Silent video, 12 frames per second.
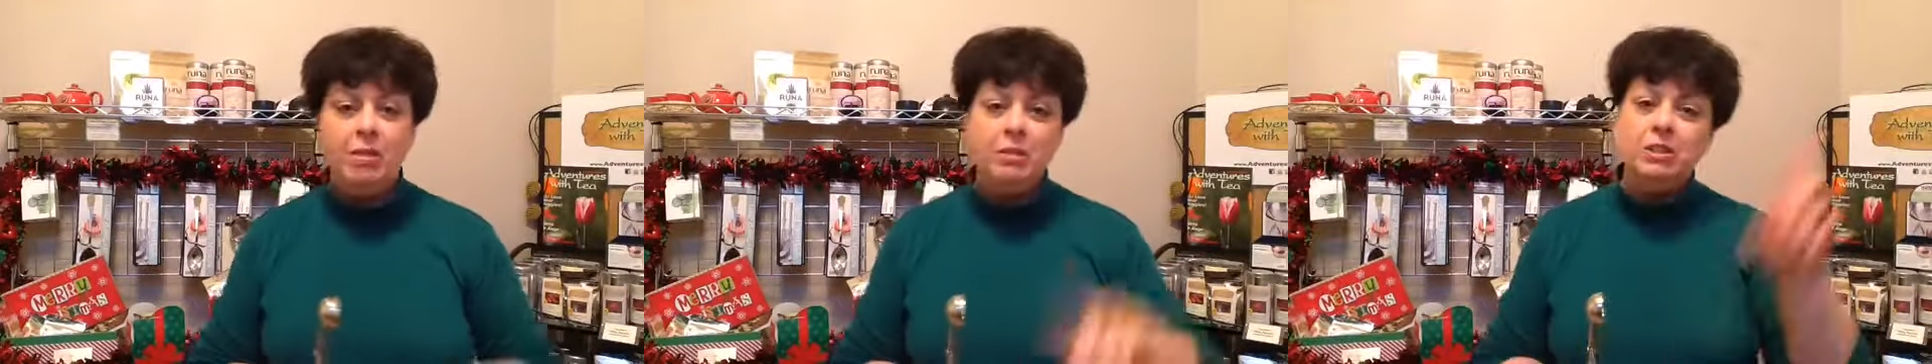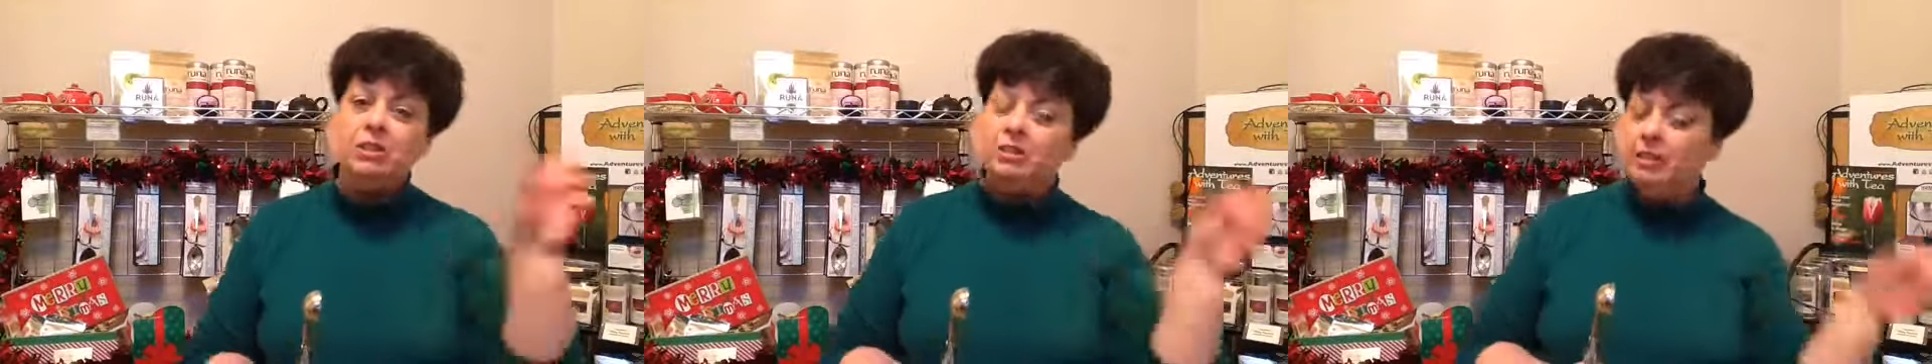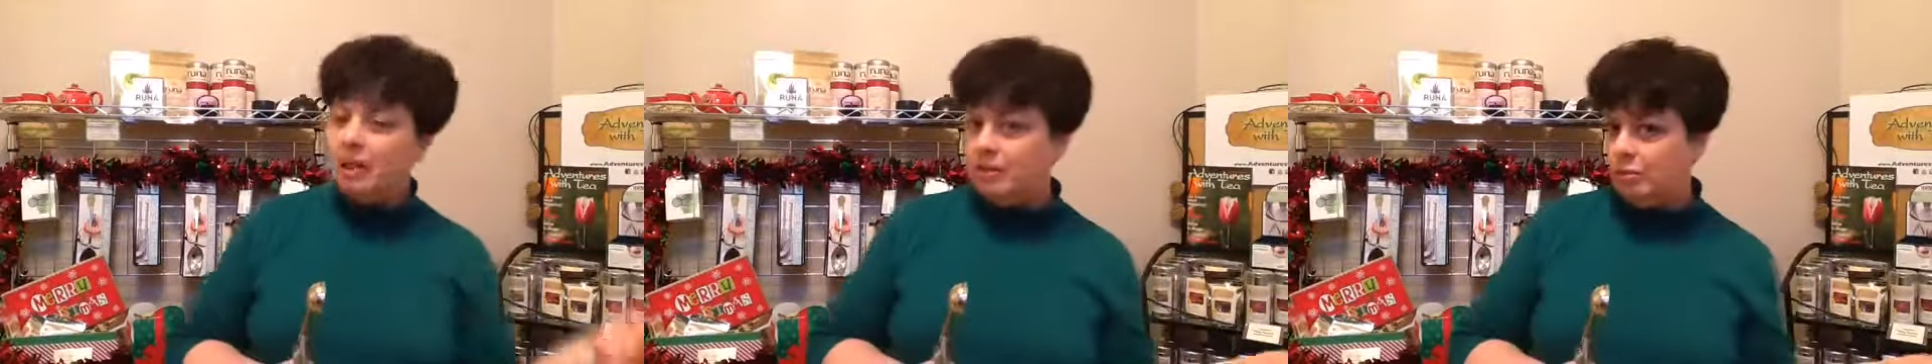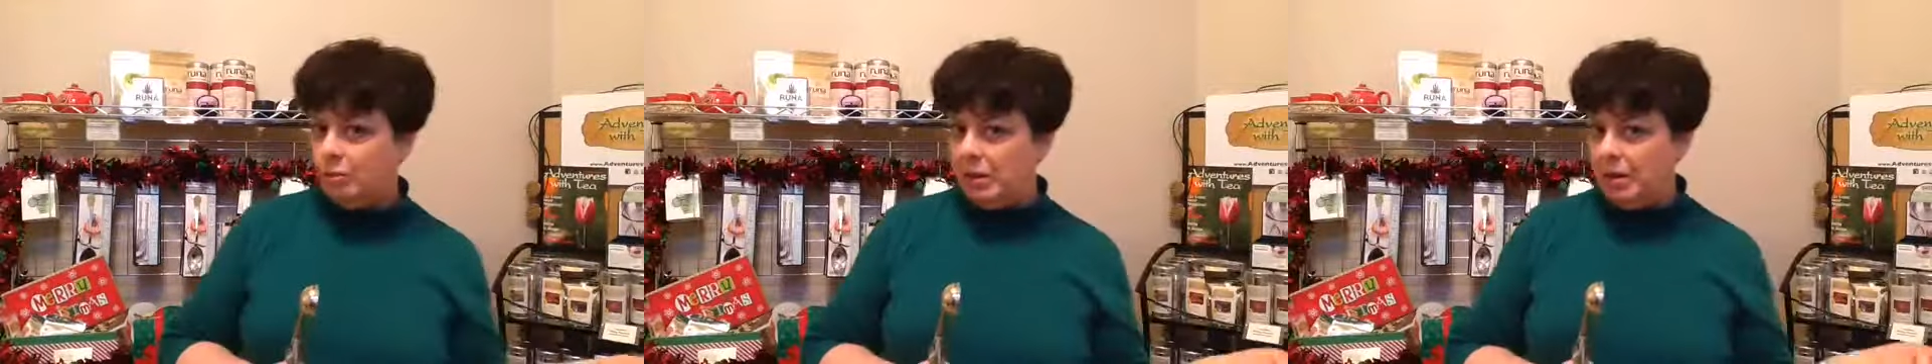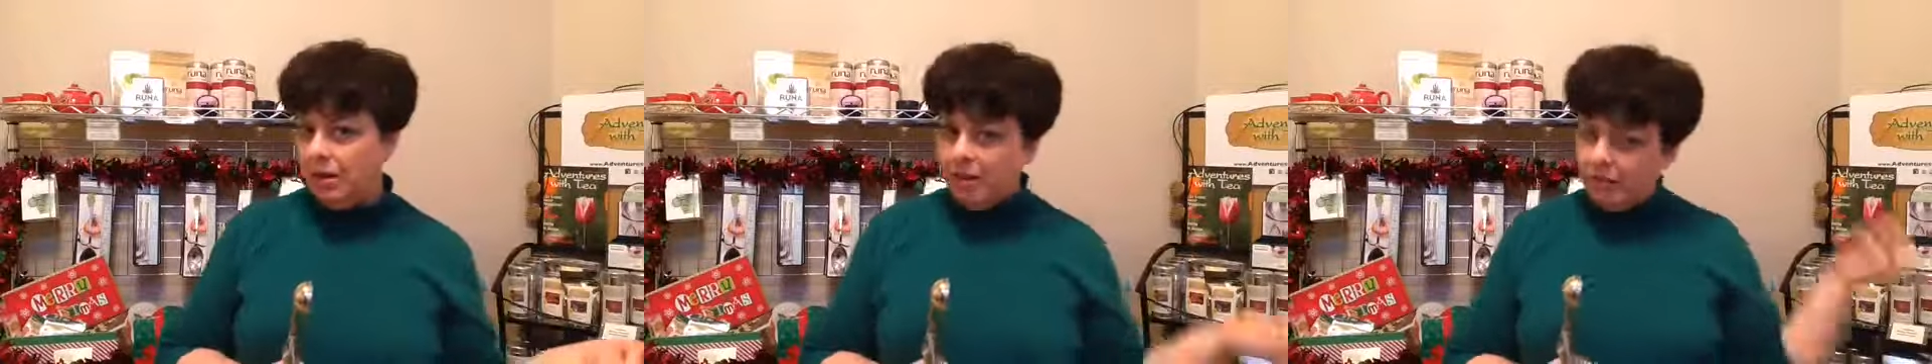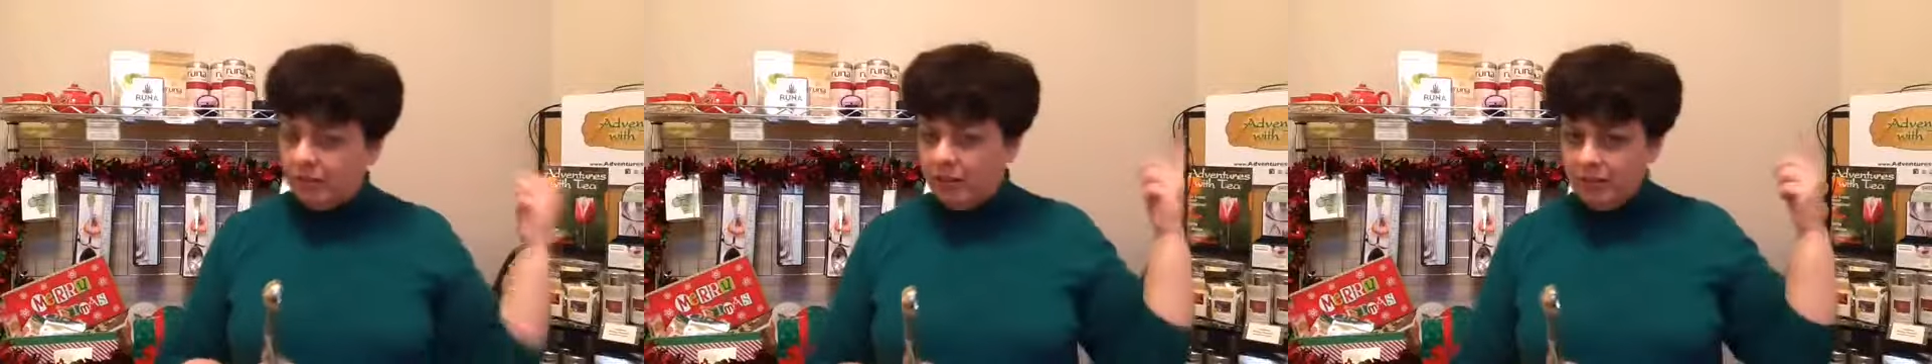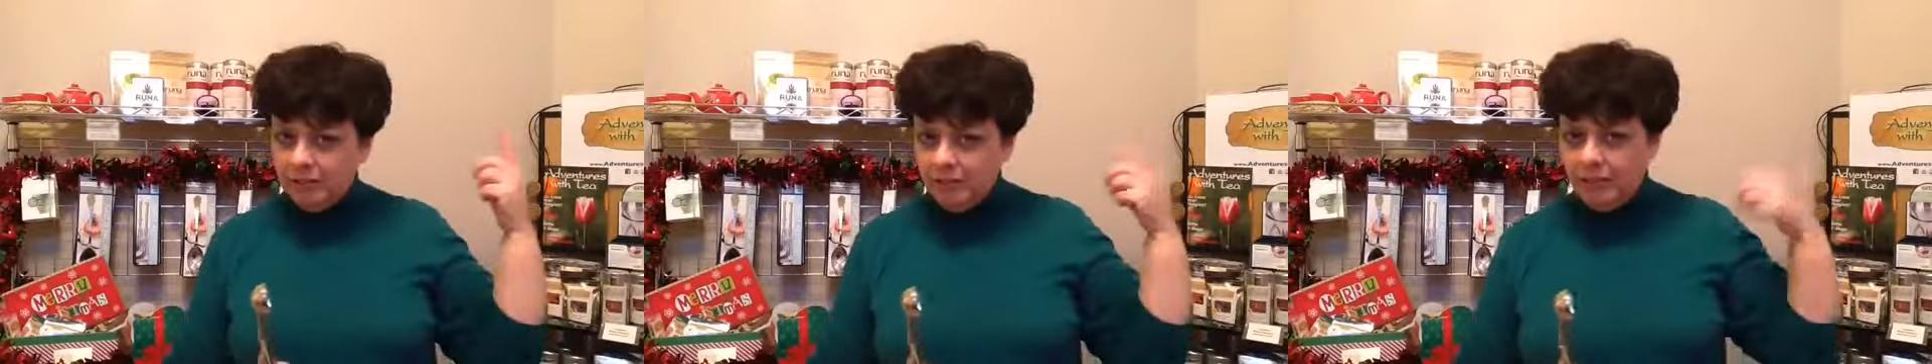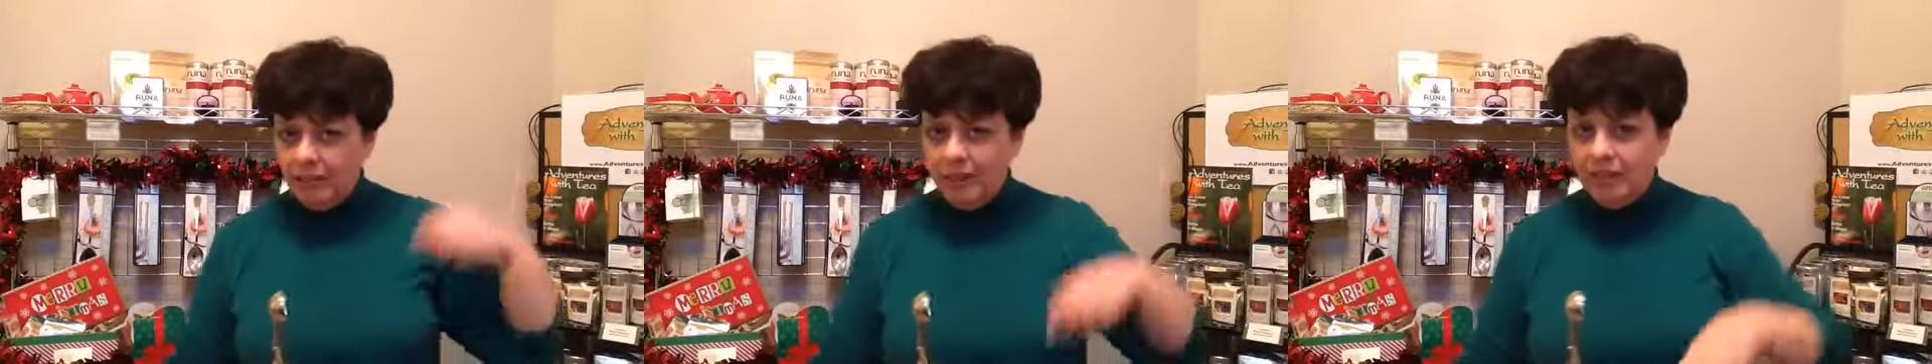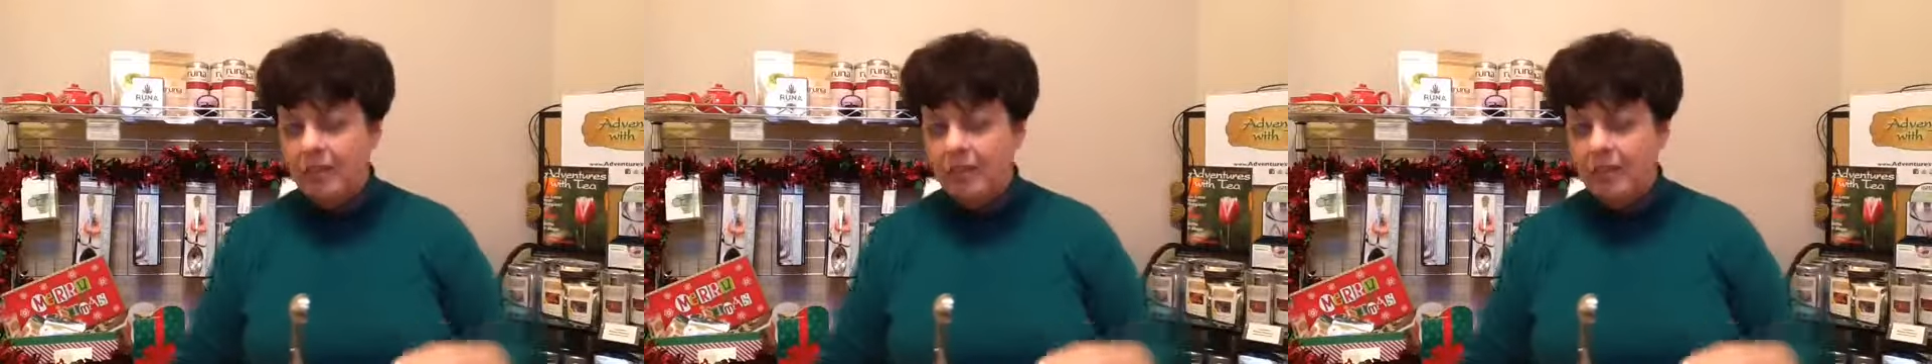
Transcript: We took last week off because of the